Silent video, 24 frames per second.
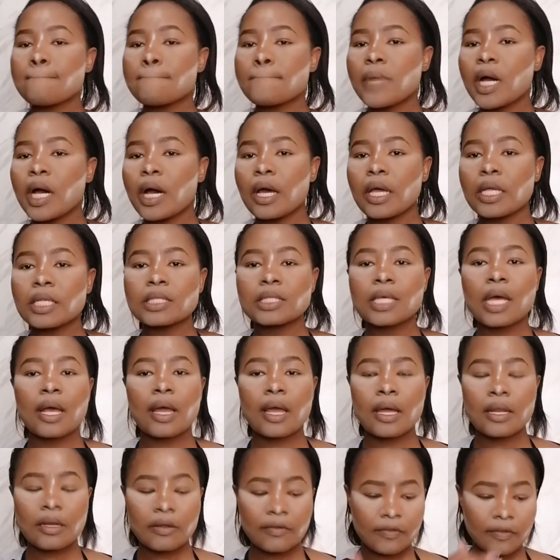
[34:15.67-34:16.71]
But
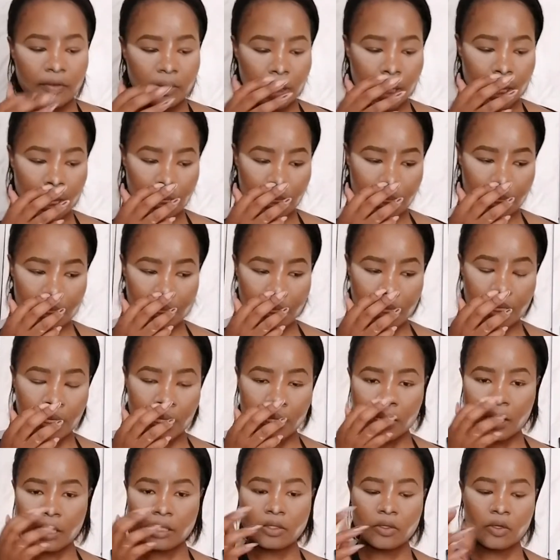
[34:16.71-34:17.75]
I kind of feel like
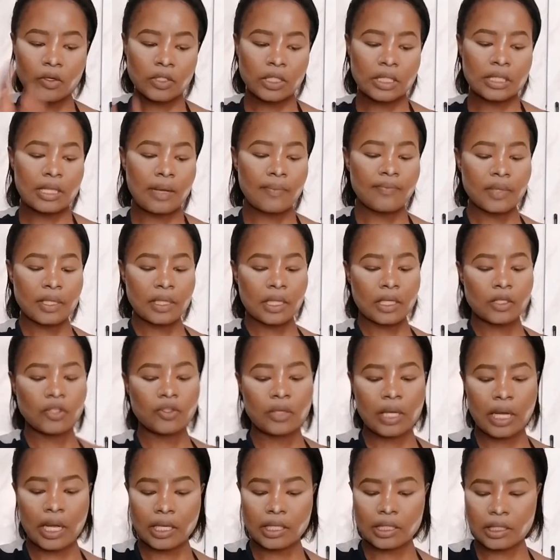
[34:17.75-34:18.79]
that's not something
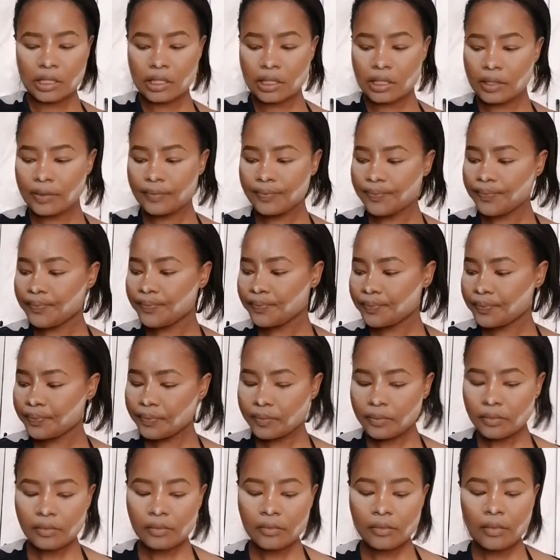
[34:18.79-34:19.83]
that you guys
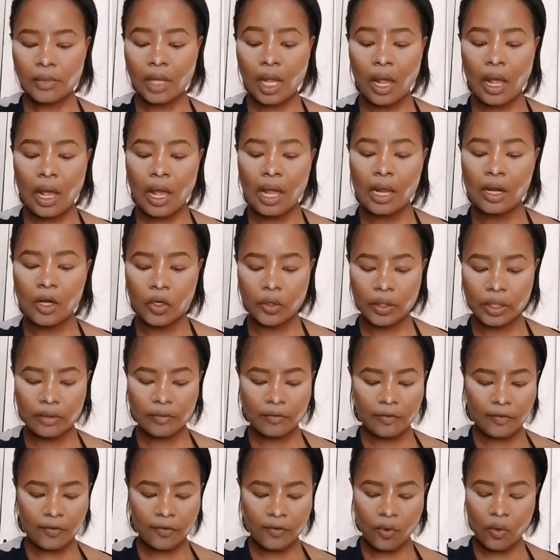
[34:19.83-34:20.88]
are
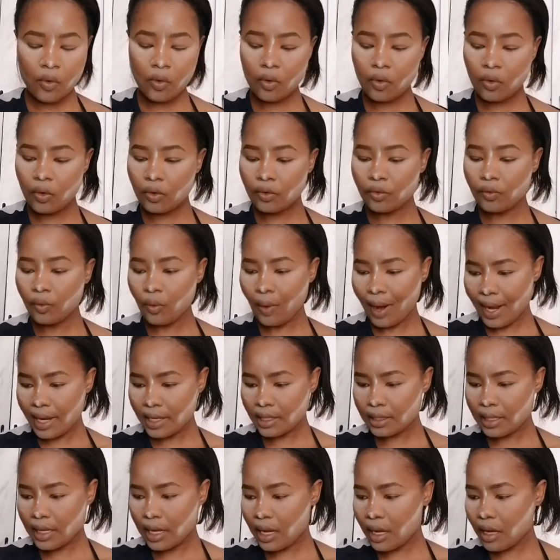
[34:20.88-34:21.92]
looking for
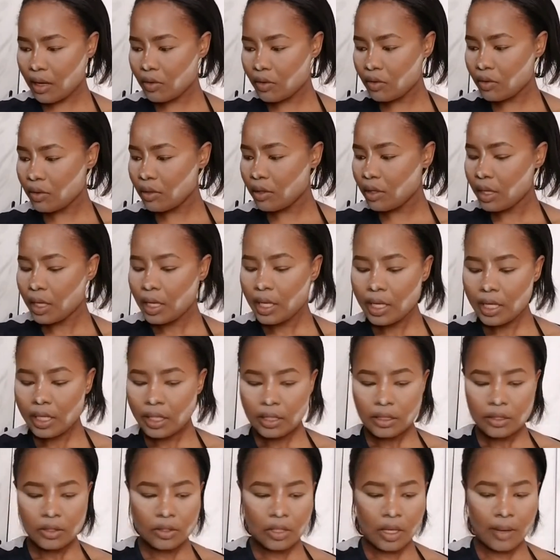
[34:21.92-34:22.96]
right now.
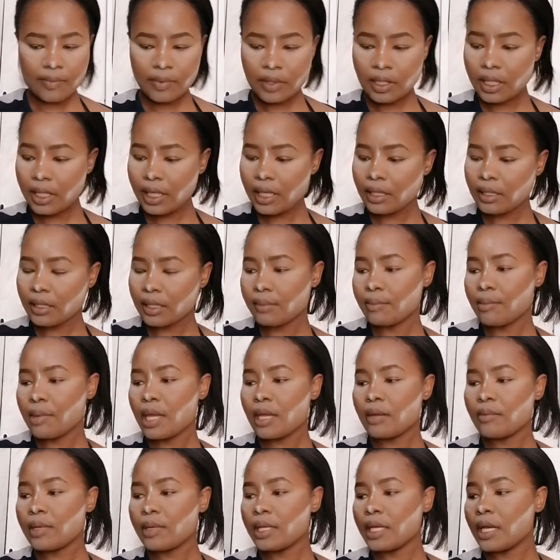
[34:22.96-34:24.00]
So I'm thinking that
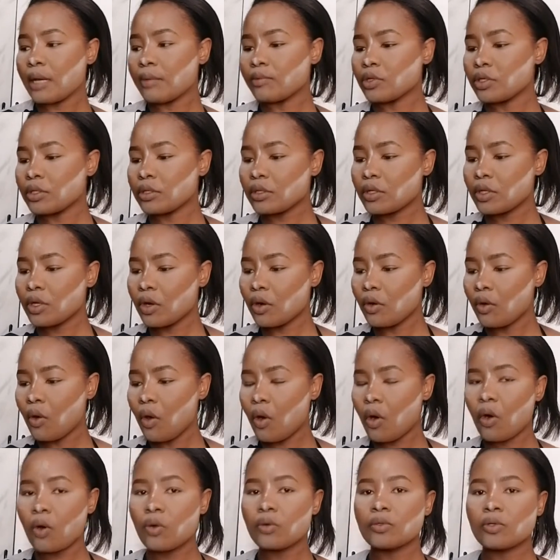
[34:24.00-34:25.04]
maybe I'm just gonna go
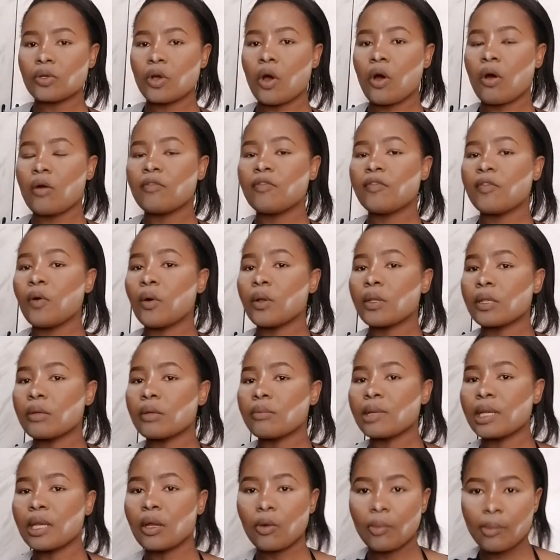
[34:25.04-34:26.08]
hold off on
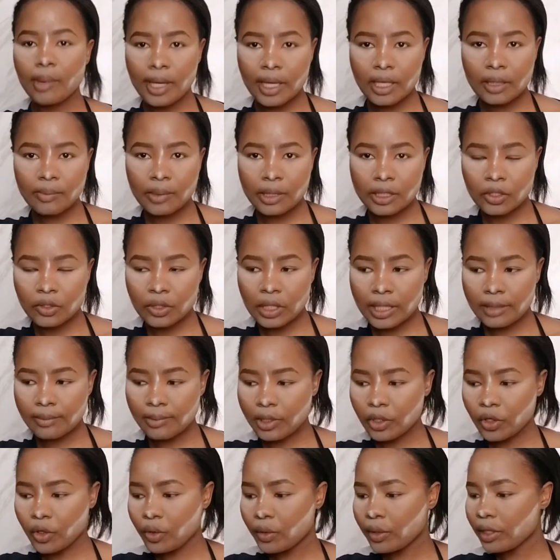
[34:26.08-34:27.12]
them a little bit, but do
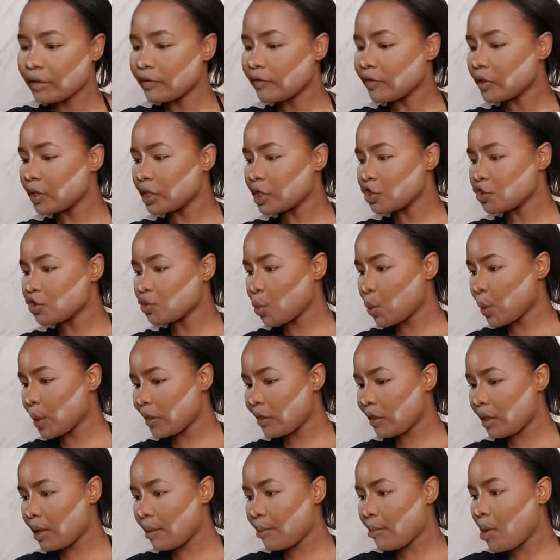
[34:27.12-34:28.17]
let me know if you enjoy
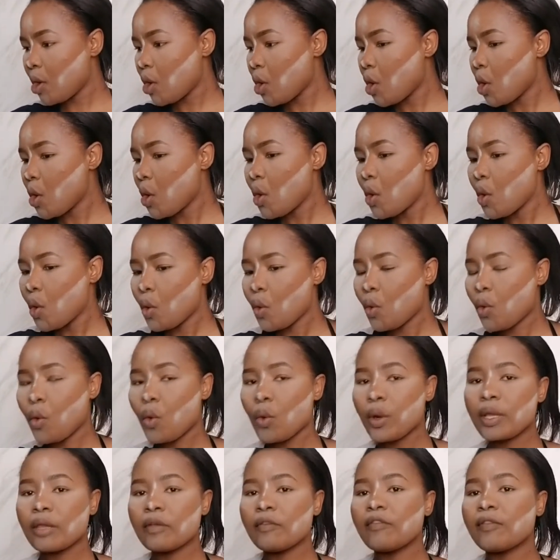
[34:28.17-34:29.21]
them
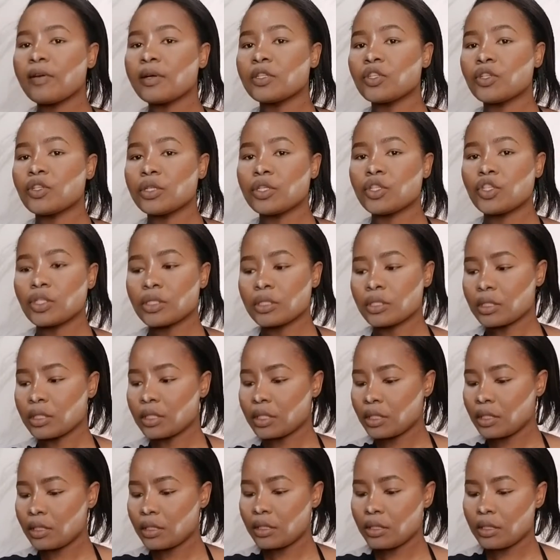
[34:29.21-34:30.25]
or if I should
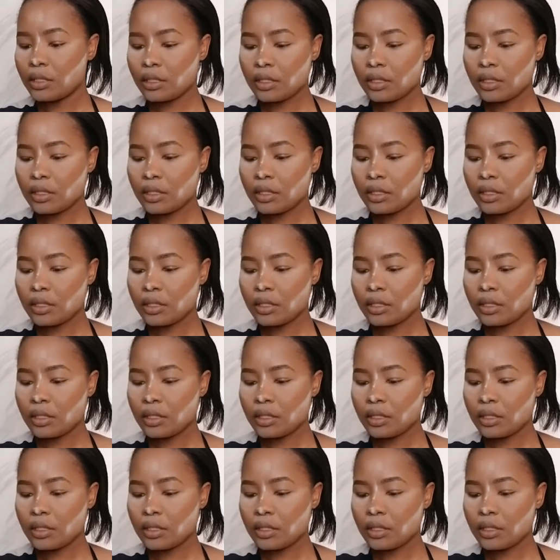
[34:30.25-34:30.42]
just